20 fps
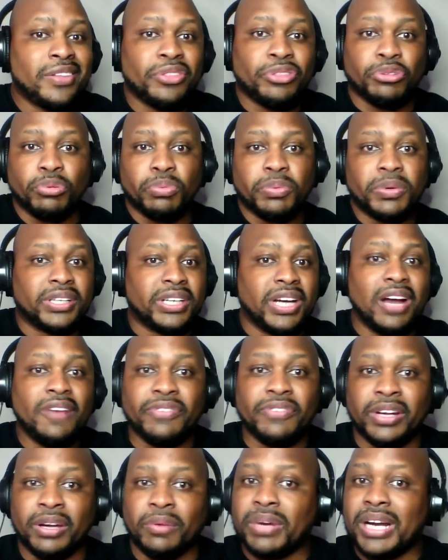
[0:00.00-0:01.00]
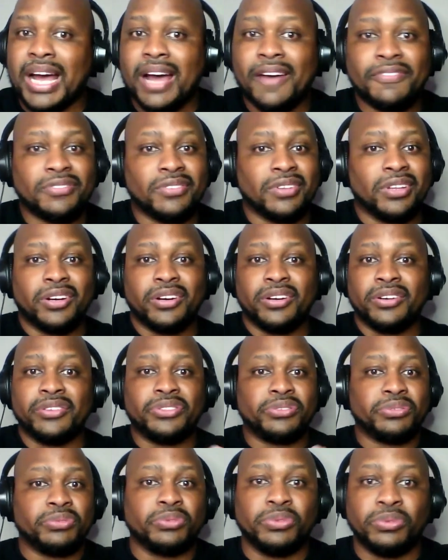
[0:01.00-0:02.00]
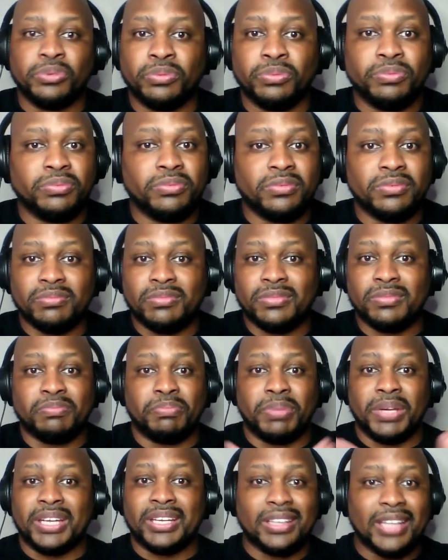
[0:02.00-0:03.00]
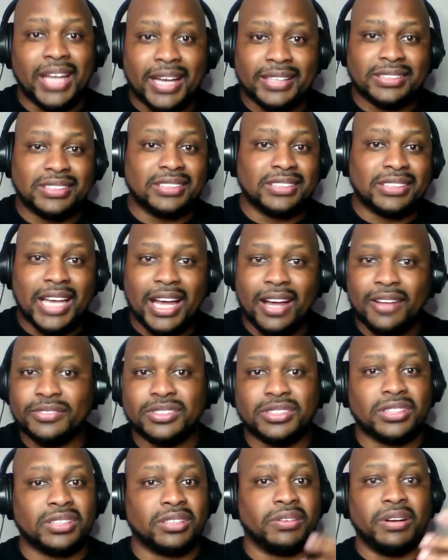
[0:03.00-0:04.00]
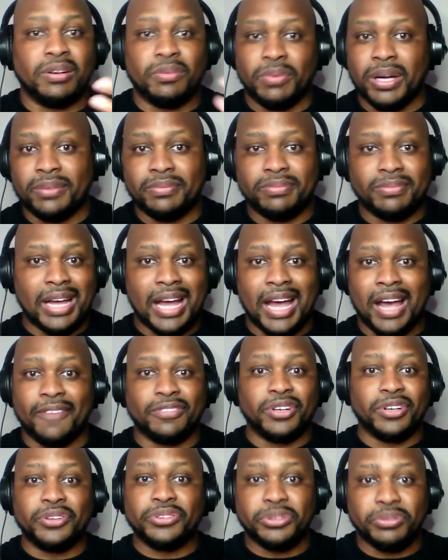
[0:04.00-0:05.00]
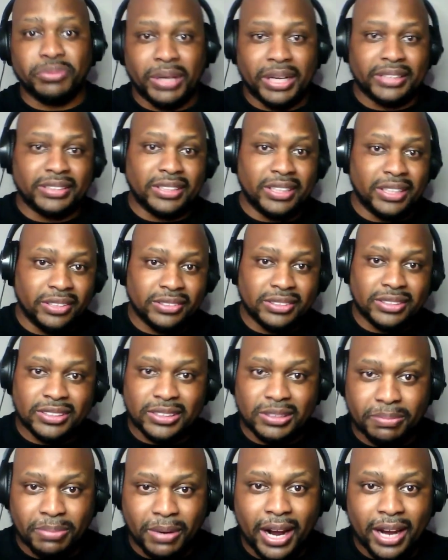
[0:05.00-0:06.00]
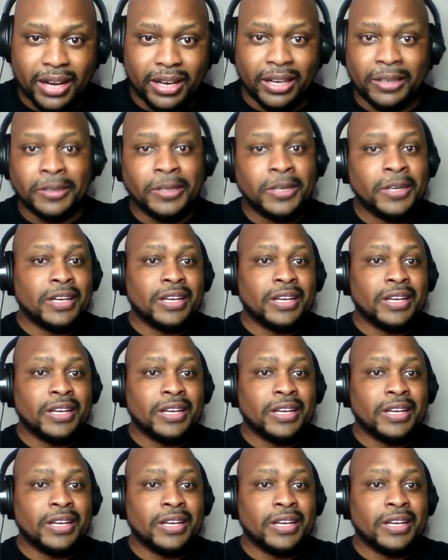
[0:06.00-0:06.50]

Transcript: through recovery and what I've learned through being a licensed counselor and what I've learned through 18 years of sobriety.